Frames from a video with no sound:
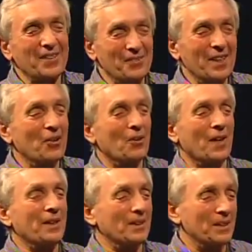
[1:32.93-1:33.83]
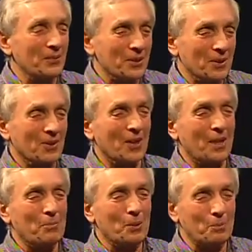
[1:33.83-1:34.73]
can read, or I yeah. can give it to the
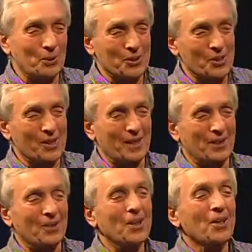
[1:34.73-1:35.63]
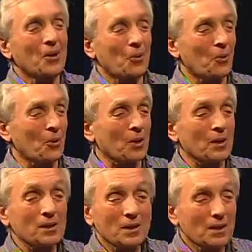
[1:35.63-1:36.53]
library book sale. Right, right.
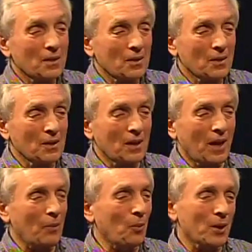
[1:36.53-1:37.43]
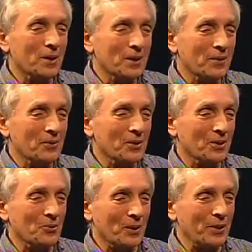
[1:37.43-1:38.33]
Or I wanted to give it to
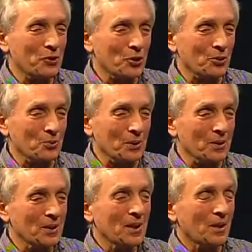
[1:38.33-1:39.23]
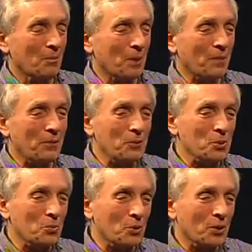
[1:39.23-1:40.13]
the grandchildren, mm-hmm. but if it
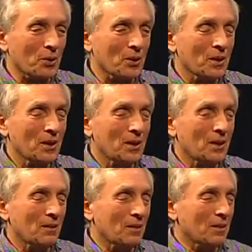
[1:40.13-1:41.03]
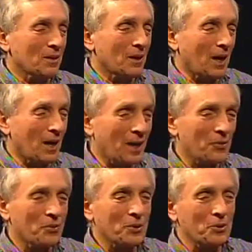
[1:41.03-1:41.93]
was worth
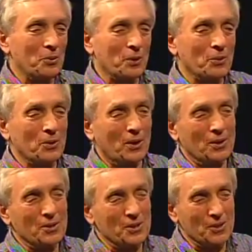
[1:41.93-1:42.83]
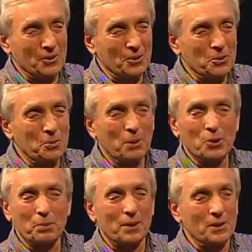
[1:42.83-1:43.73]
100 200 dollars it's a little too
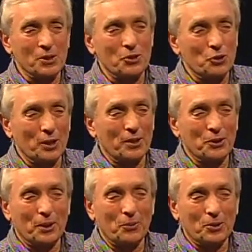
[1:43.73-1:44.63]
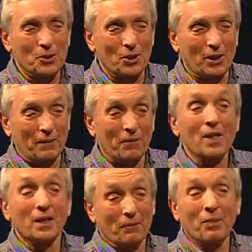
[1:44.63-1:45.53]
much but it doesn't change anyone's life
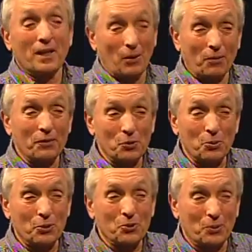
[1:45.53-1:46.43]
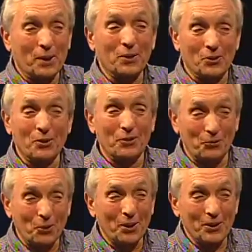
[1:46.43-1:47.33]
right now if it's worth 20 30
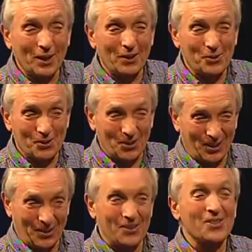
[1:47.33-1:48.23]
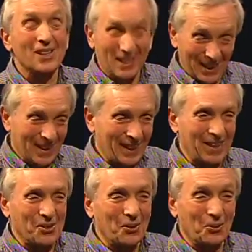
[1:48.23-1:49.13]
40 thousand dollars
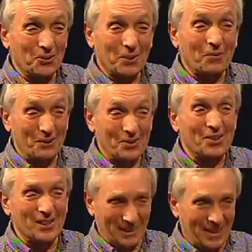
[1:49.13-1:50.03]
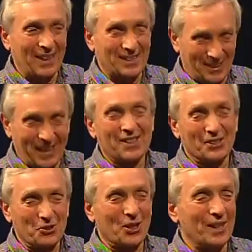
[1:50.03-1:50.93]
that's a whole different that's a life changer. that's, yeah. that's
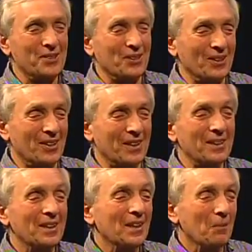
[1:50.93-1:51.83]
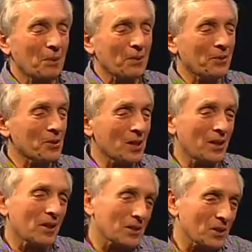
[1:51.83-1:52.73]
a changing thing yeah. but if you say
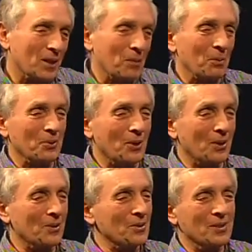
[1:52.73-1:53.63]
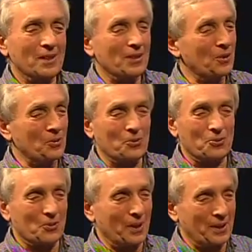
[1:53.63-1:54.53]
it's a couple of dollars they go
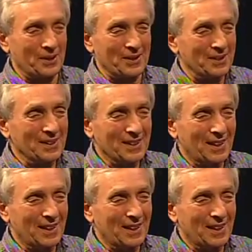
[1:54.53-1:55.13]
great yeah